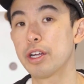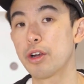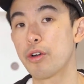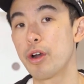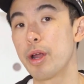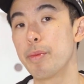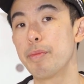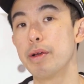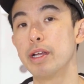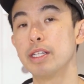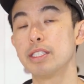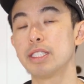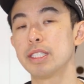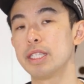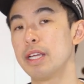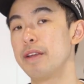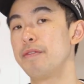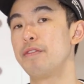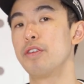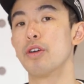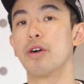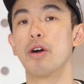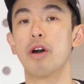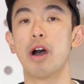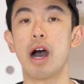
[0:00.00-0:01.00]
agreements, if
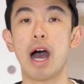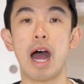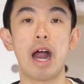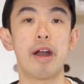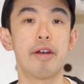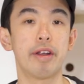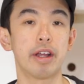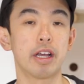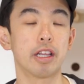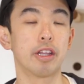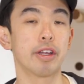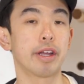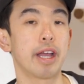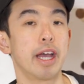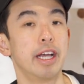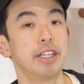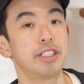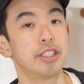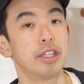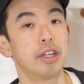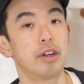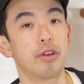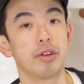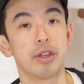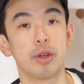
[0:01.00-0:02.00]
you're hiring a
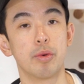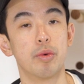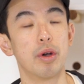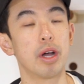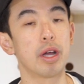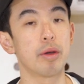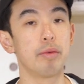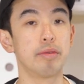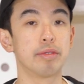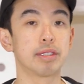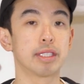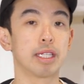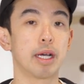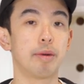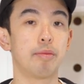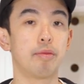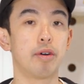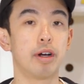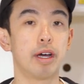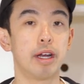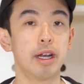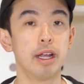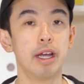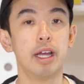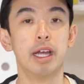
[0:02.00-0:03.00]
location or you're working with
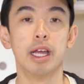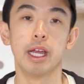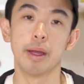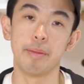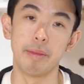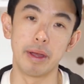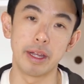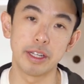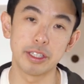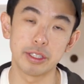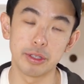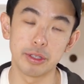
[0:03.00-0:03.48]
someone, making